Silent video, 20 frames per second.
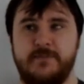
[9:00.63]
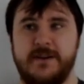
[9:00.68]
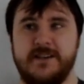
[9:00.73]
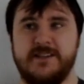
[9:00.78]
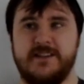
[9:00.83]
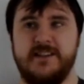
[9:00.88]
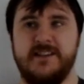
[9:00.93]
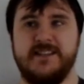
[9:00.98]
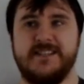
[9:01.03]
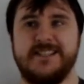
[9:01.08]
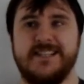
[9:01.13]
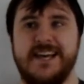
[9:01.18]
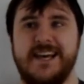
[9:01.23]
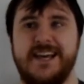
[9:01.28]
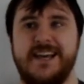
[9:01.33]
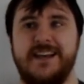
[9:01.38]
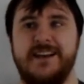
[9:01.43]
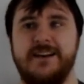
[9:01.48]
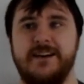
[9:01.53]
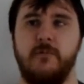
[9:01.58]
basically
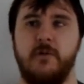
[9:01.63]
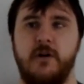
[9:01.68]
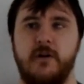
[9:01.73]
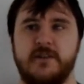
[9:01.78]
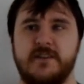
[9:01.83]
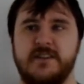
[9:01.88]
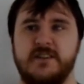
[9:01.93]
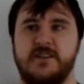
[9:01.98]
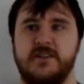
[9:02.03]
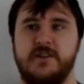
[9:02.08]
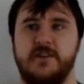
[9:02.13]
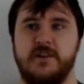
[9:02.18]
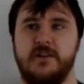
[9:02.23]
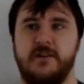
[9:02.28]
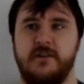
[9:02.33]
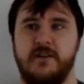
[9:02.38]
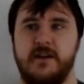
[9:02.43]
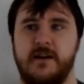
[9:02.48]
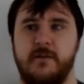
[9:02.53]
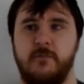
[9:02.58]
saying what to
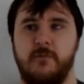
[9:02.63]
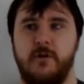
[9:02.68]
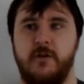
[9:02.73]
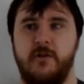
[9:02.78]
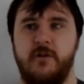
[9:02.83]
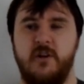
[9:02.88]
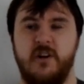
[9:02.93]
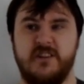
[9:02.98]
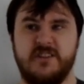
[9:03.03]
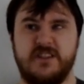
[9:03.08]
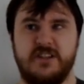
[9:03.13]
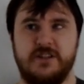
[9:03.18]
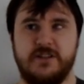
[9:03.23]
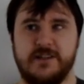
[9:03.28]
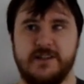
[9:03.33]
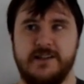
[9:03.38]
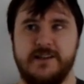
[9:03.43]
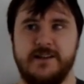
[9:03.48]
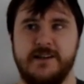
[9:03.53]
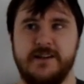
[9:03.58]
do and what not to
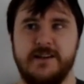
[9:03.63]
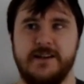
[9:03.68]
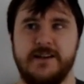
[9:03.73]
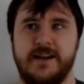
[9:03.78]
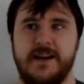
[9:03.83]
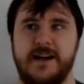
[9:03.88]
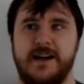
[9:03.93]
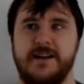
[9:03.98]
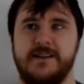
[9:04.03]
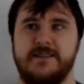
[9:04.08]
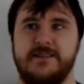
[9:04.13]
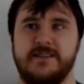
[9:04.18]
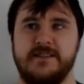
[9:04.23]
do at